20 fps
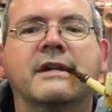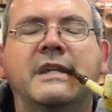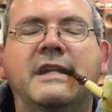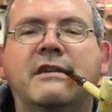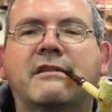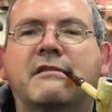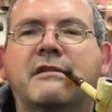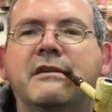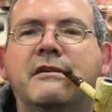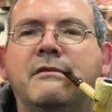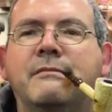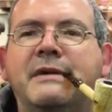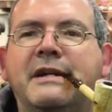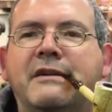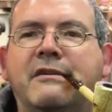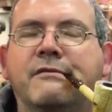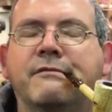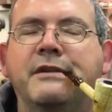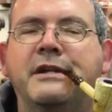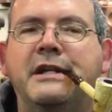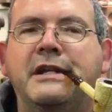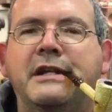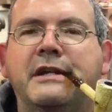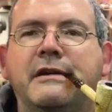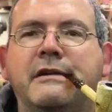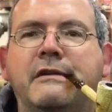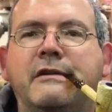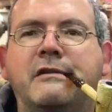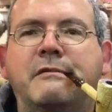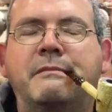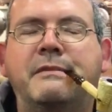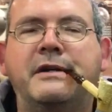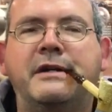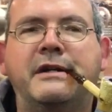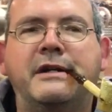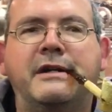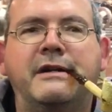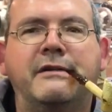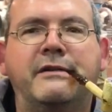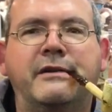he still makes videos,
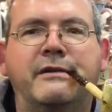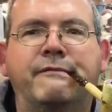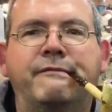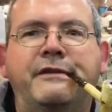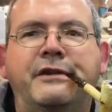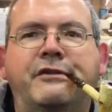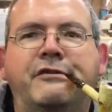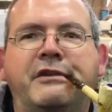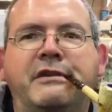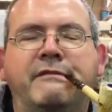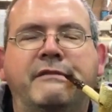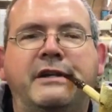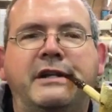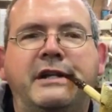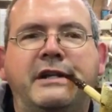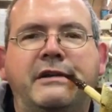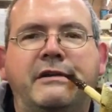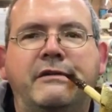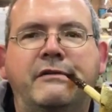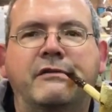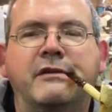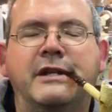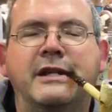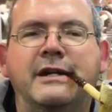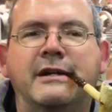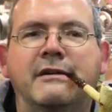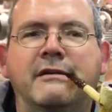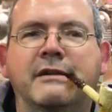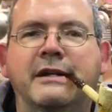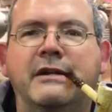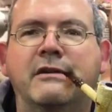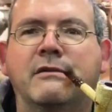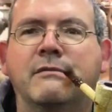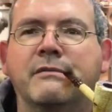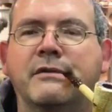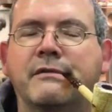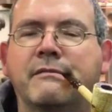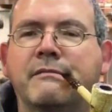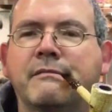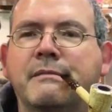but uh, they're fishing videos now. He don't
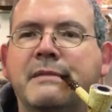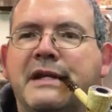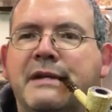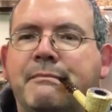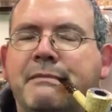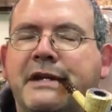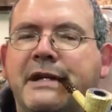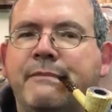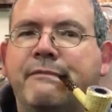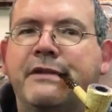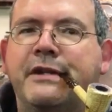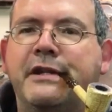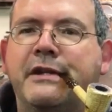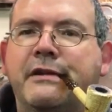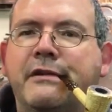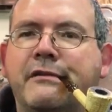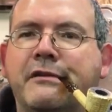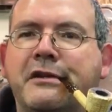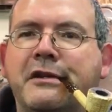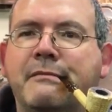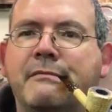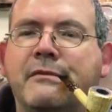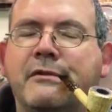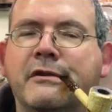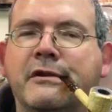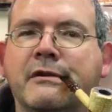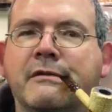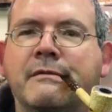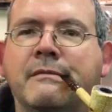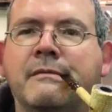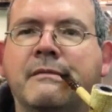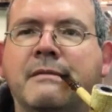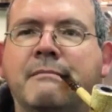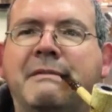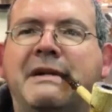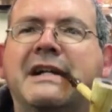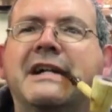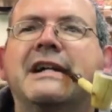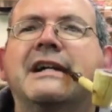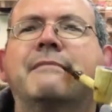make pipe videos anymore.
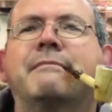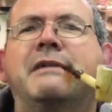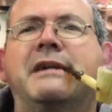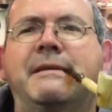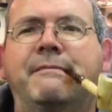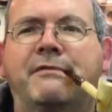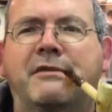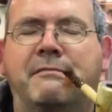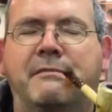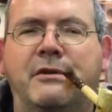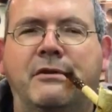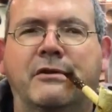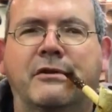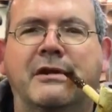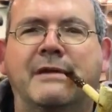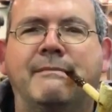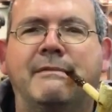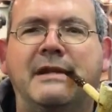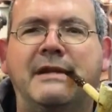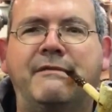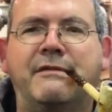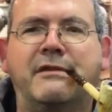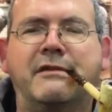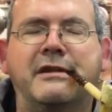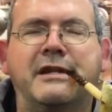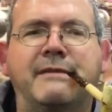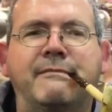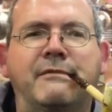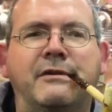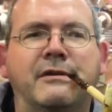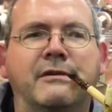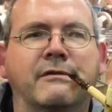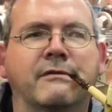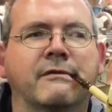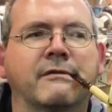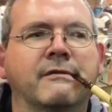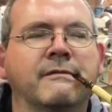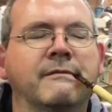Buckeye Pipe Smoker, I believe his name was.